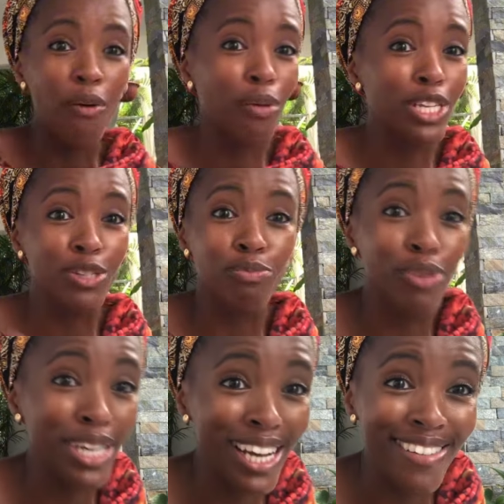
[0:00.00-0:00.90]
what you
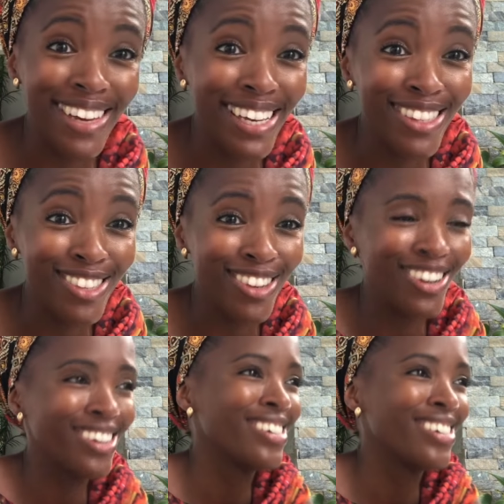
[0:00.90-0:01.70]
bring, I'll eat, sir.